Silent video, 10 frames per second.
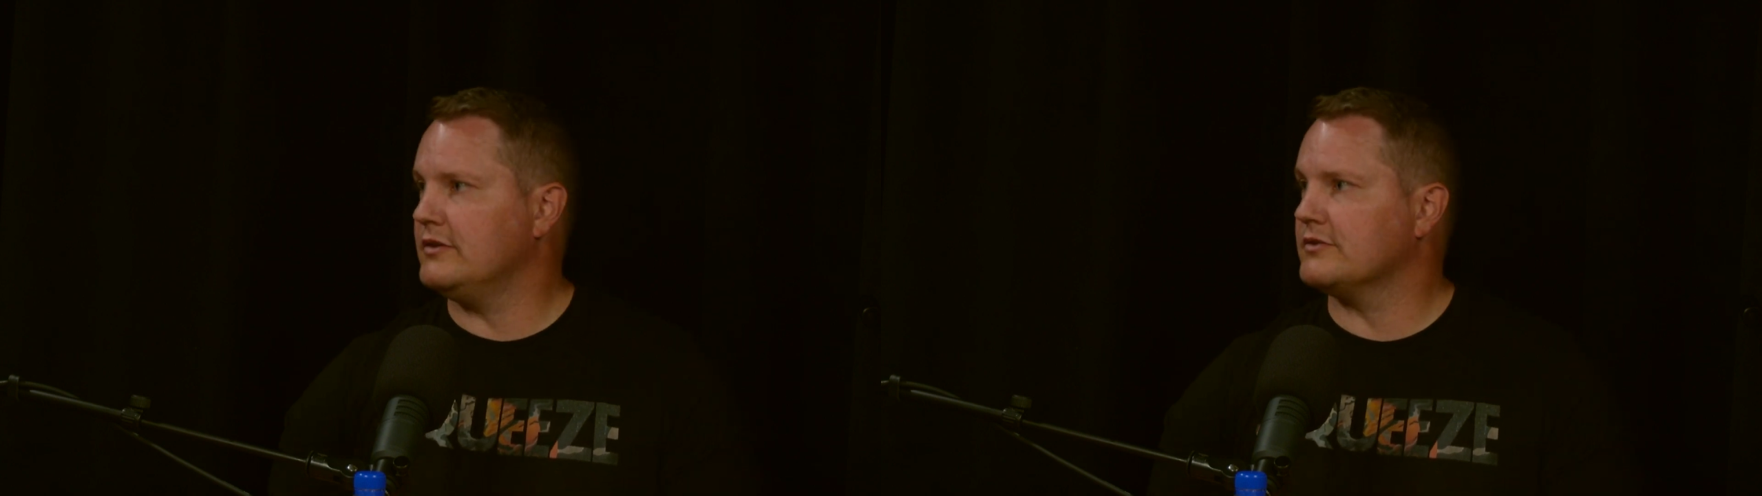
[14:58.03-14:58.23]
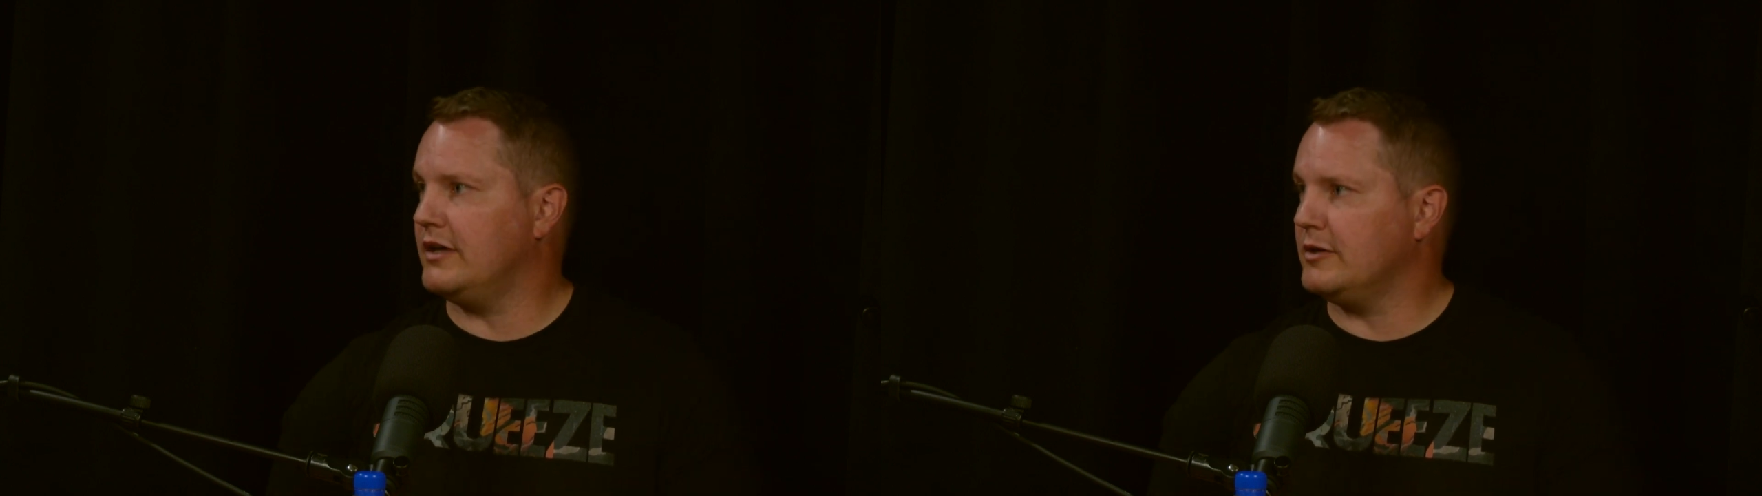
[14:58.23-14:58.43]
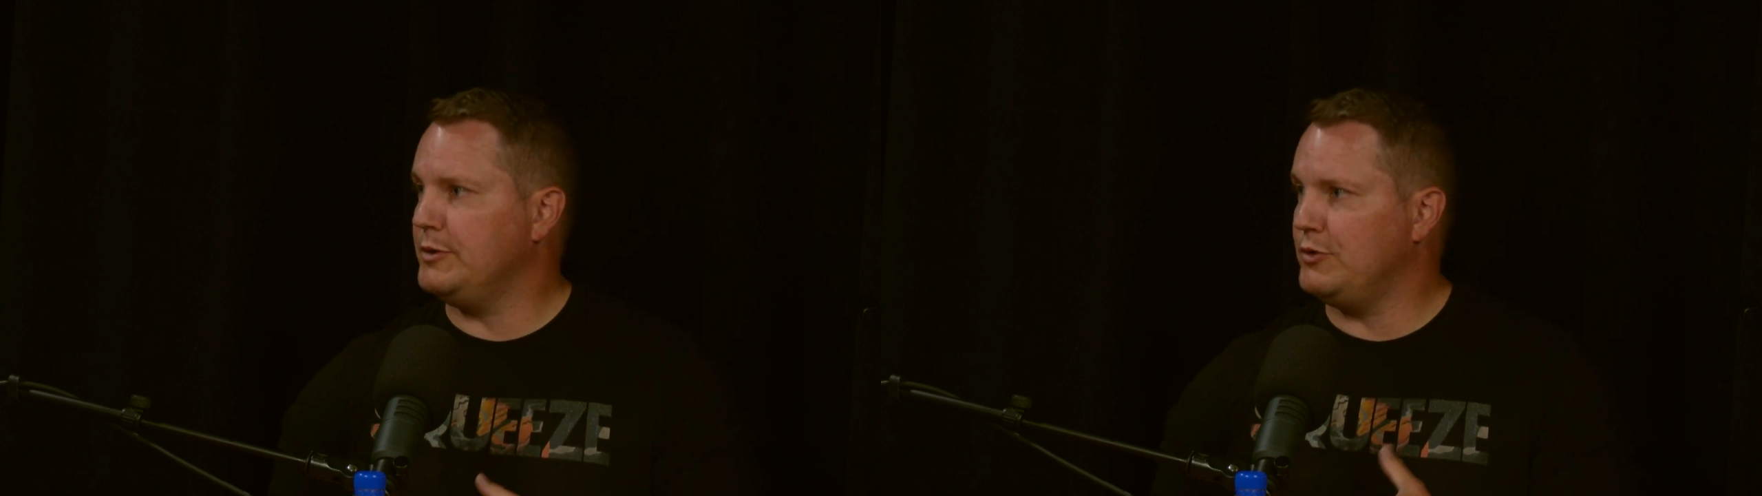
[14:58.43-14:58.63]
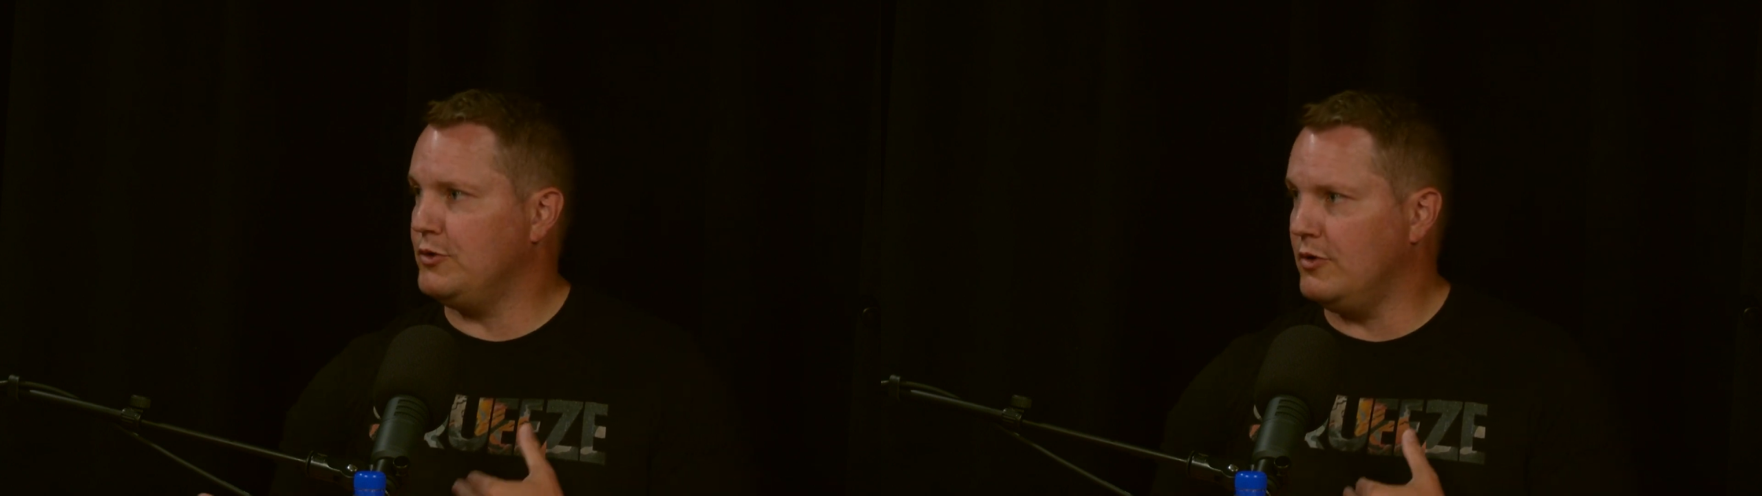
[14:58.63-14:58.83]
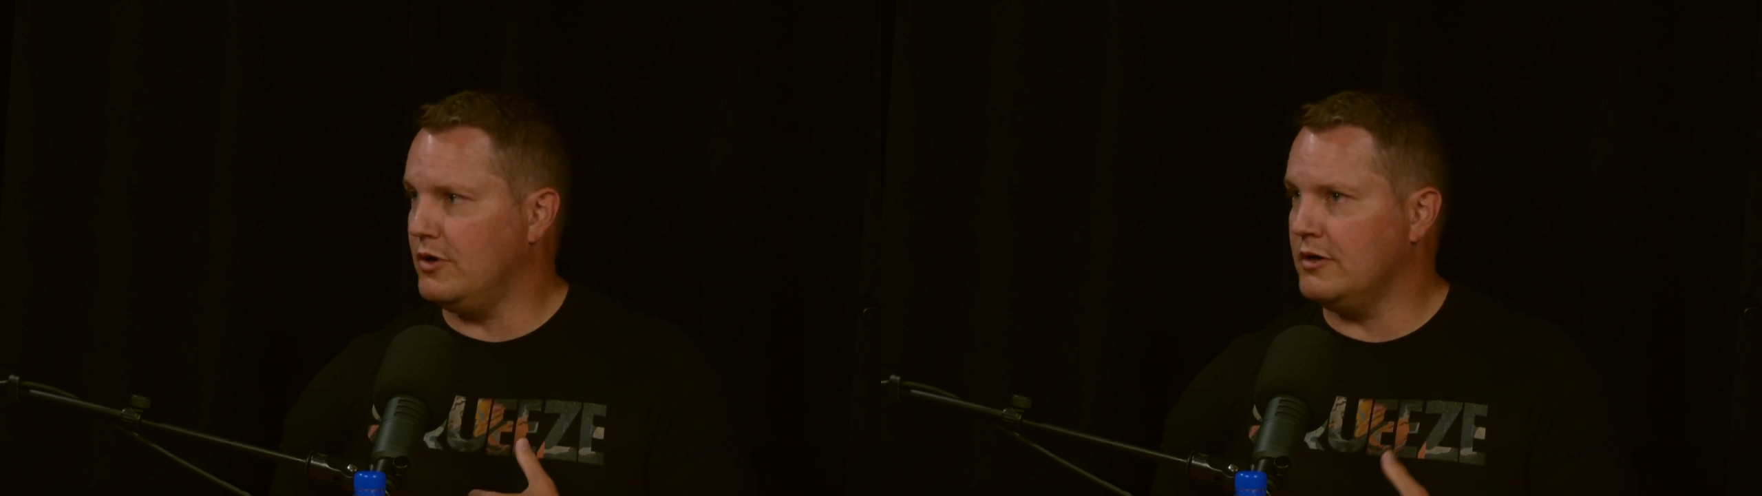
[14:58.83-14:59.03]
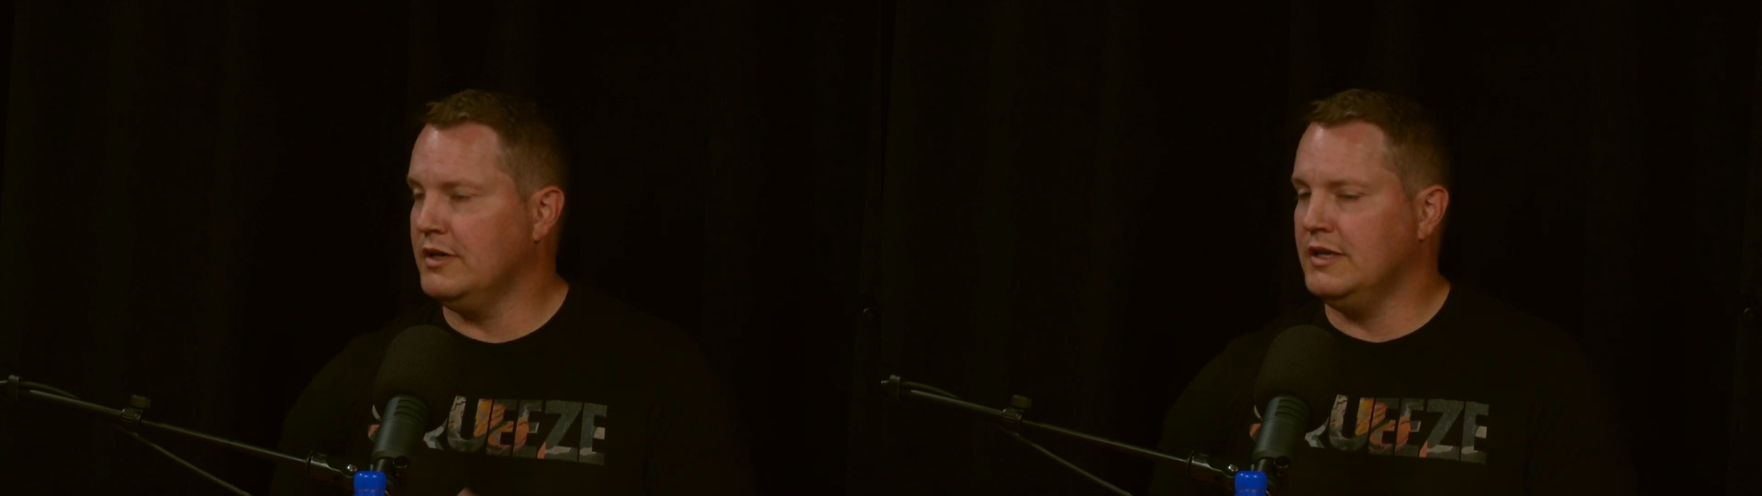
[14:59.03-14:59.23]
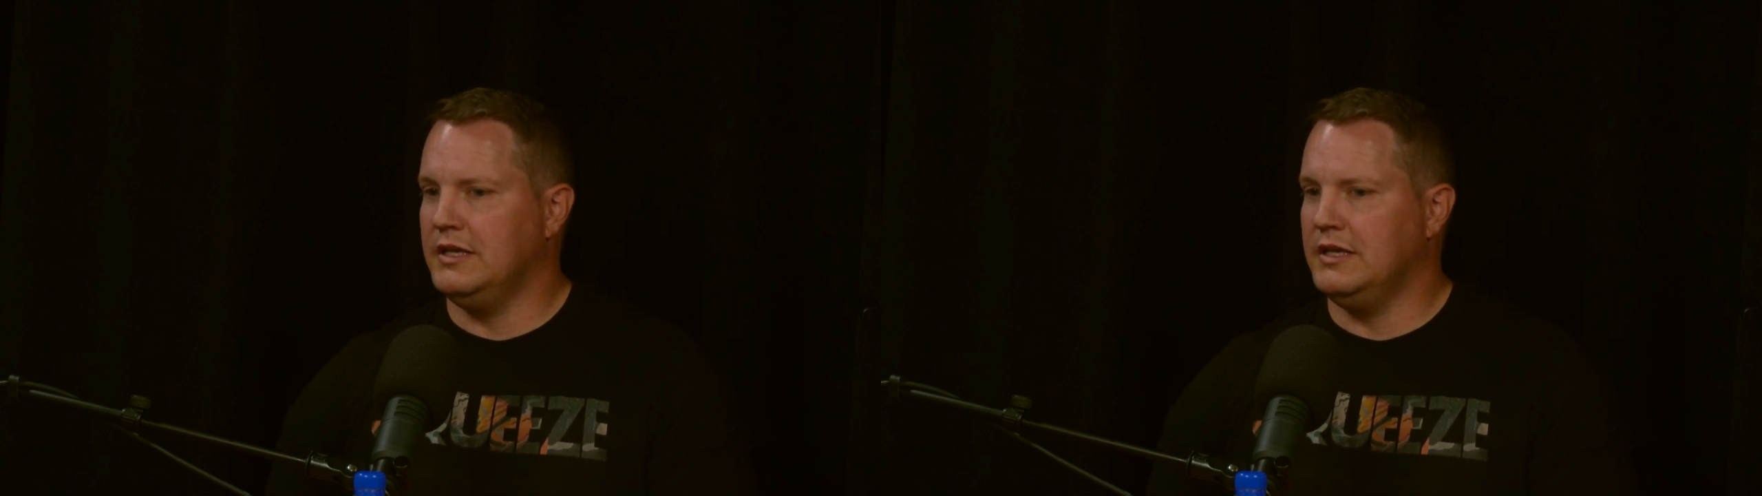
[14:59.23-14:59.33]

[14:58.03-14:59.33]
there's a lot of people who are